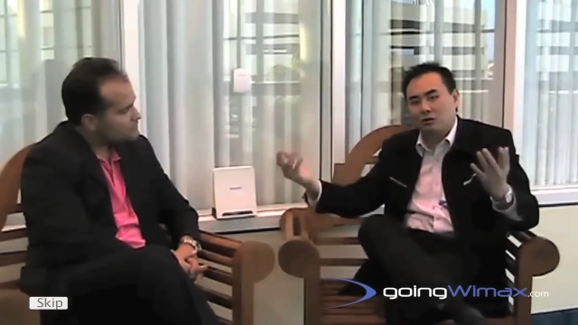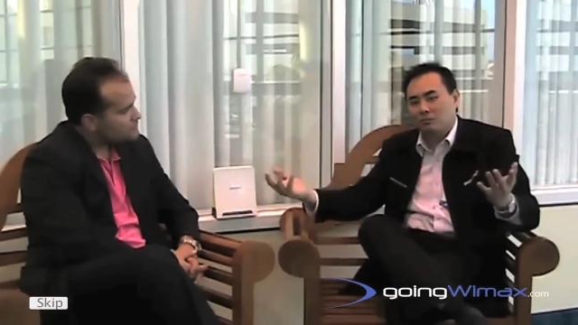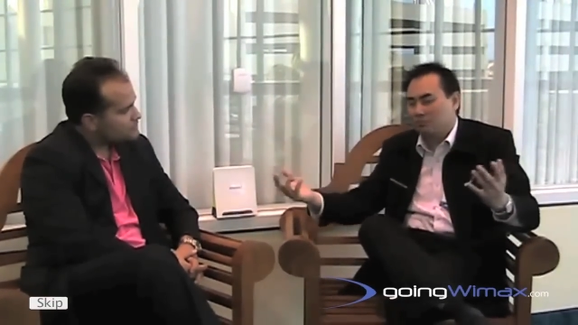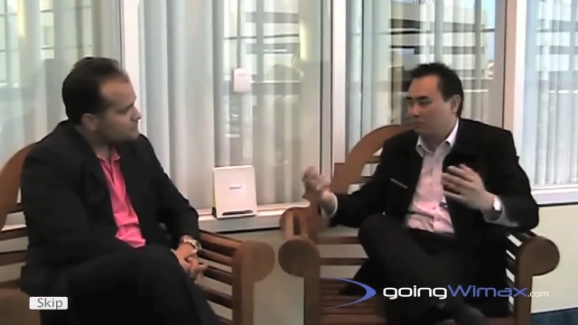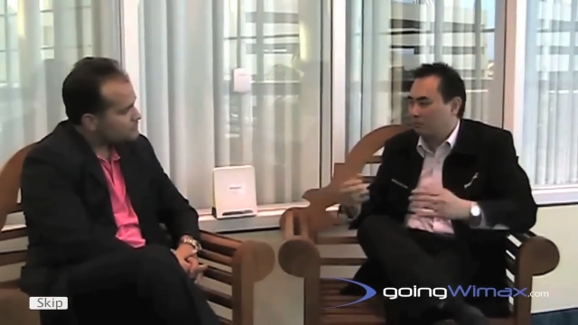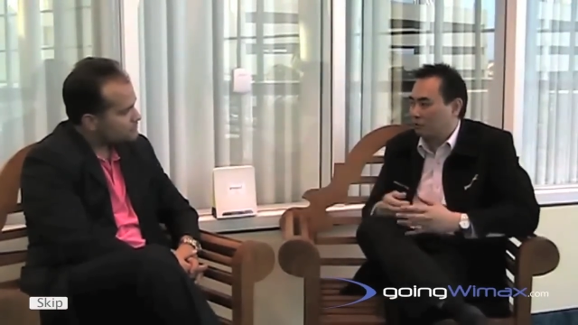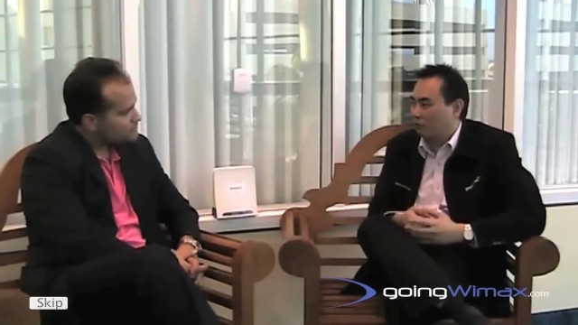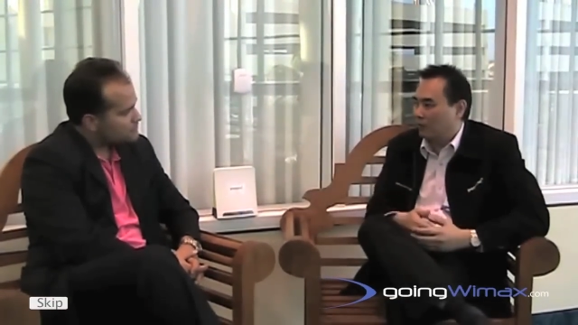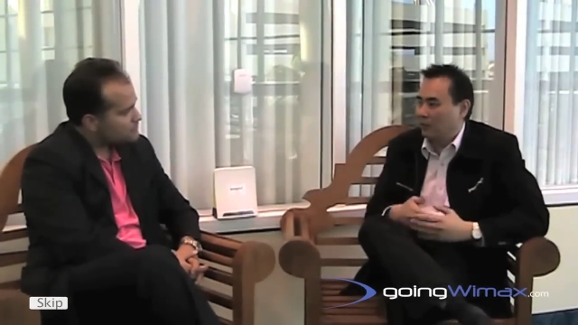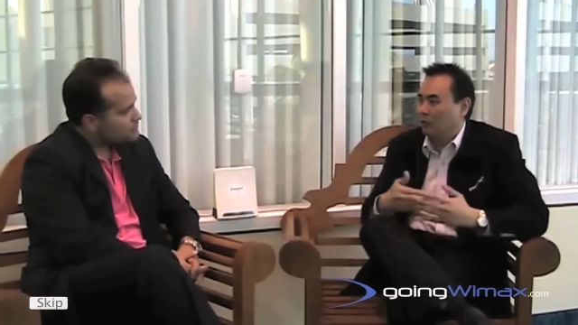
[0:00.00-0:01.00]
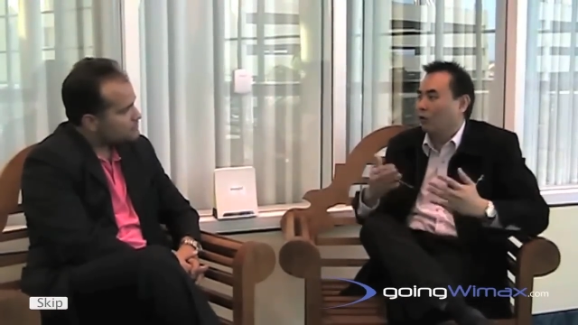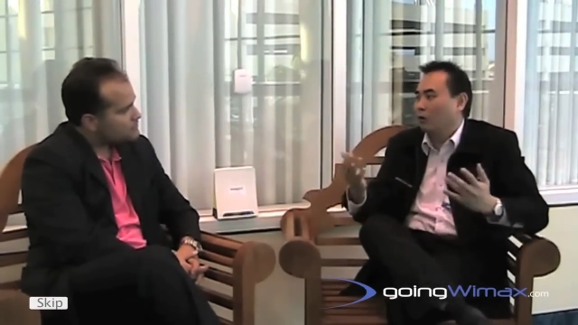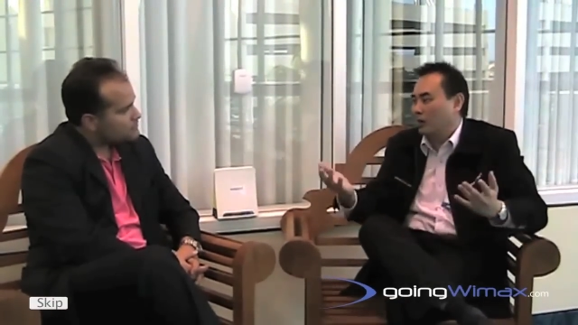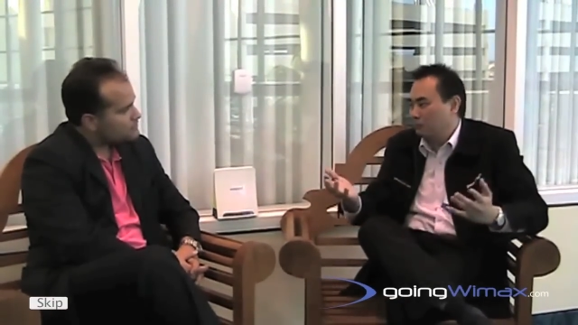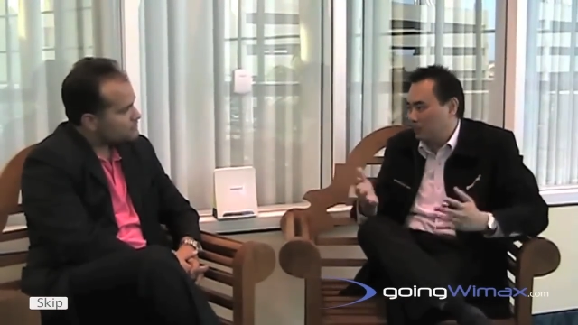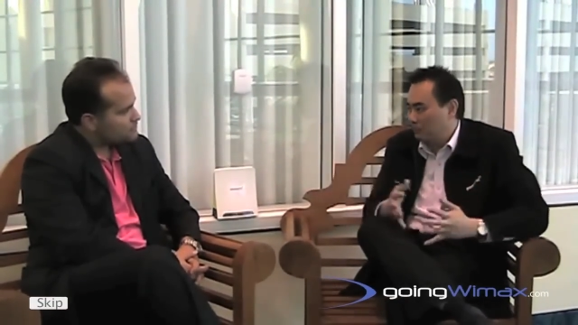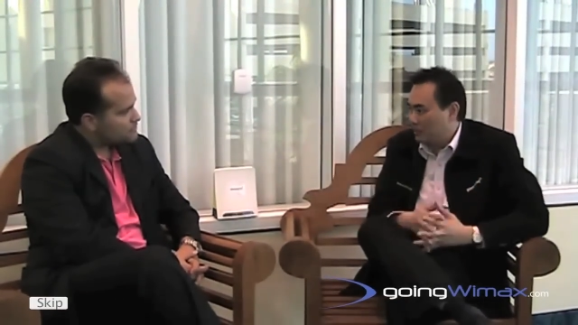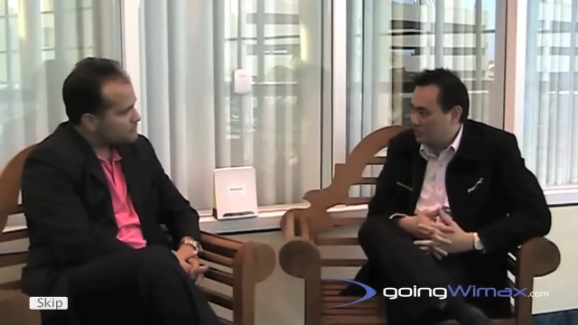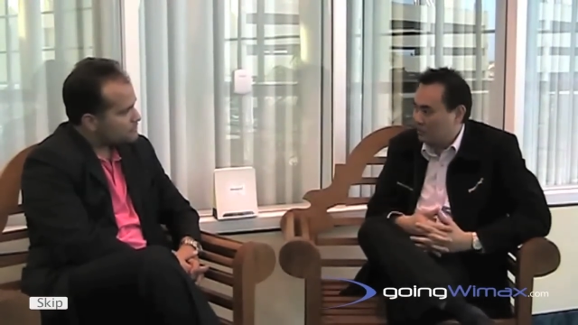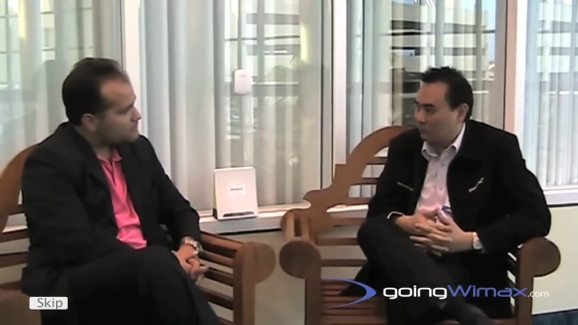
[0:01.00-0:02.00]
Speaker 1: or providing an all
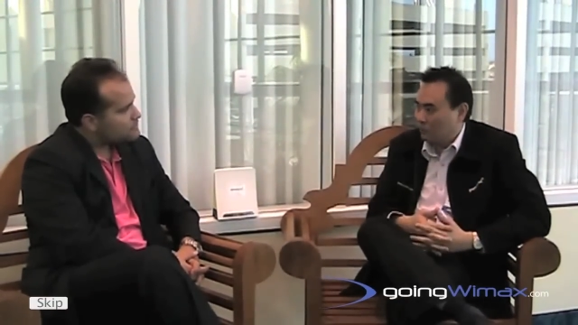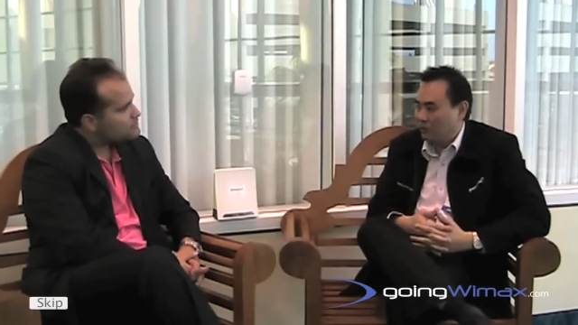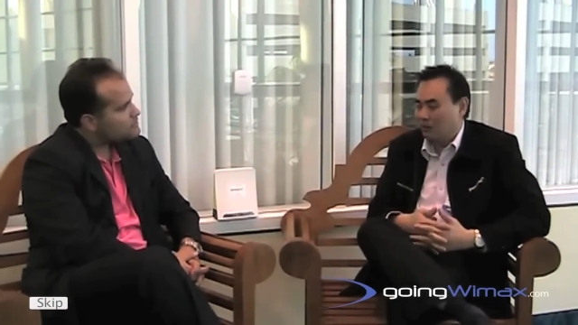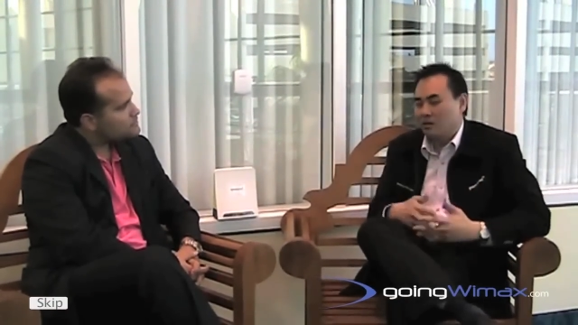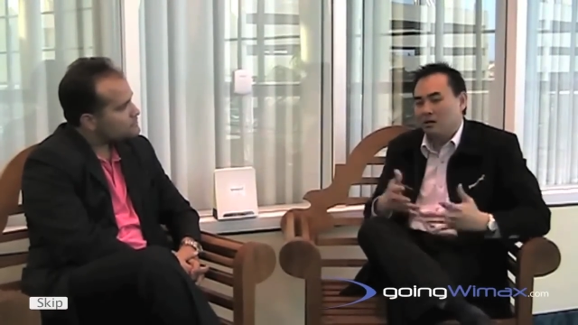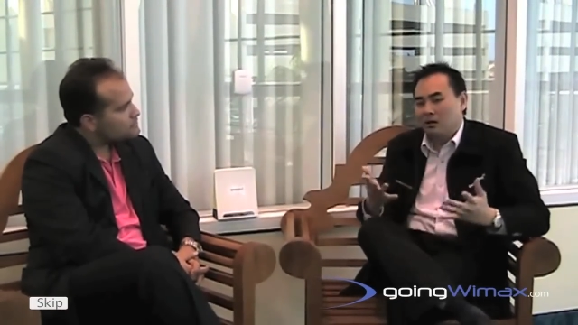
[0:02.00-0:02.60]
IP-based network,